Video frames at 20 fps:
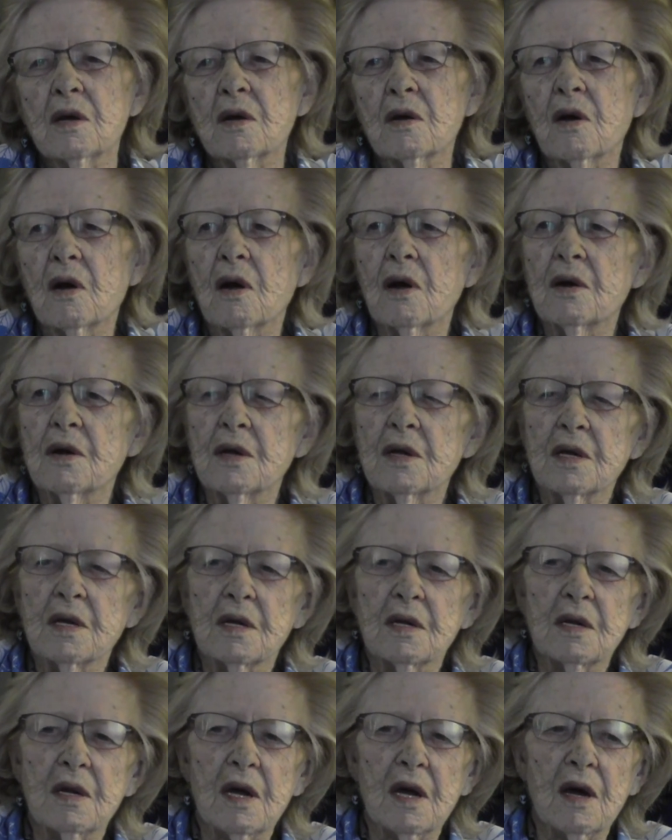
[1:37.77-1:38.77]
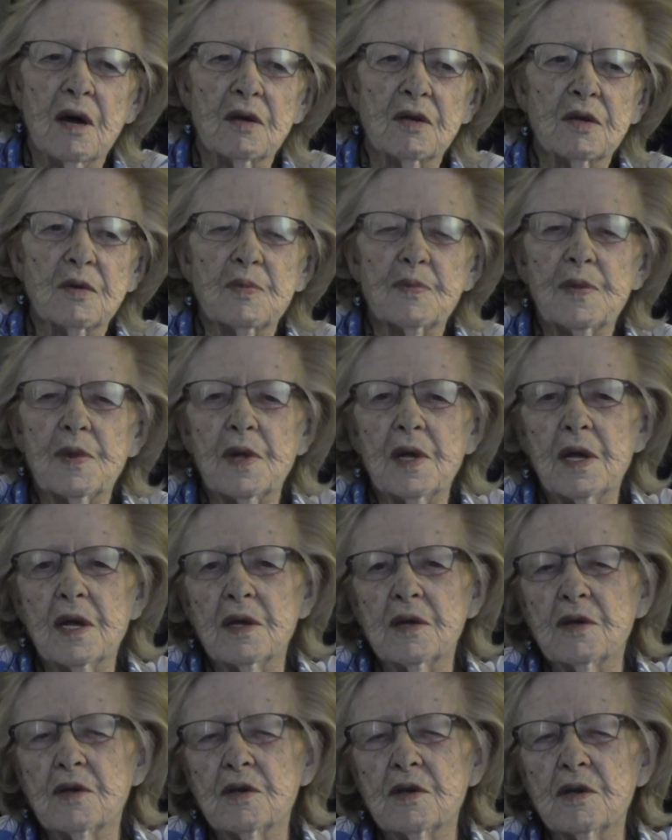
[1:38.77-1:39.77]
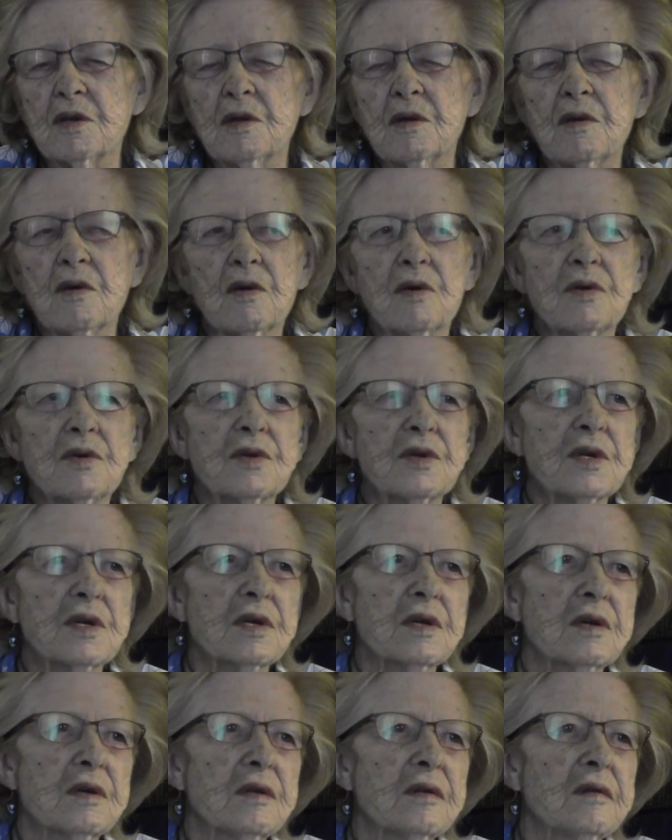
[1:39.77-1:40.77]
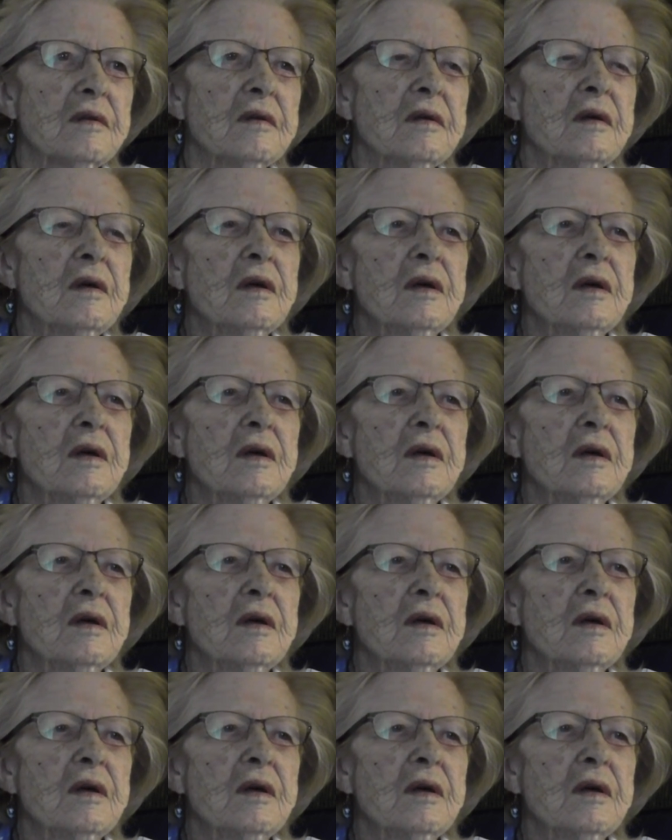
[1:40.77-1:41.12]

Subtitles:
gardening and house plants and nursing and